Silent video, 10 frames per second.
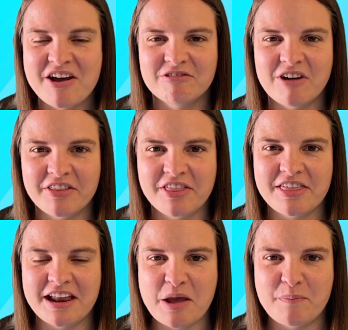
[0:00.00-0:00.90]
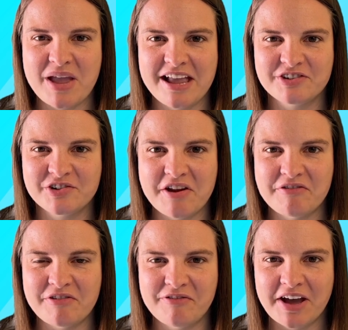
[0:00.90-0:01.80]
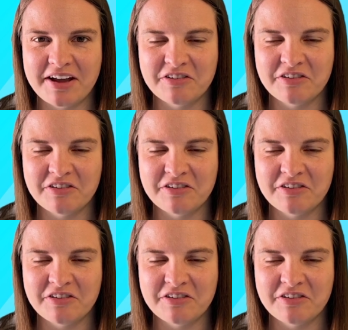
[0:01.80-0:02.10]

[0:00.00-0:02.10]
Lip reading: rather than a big trophy final.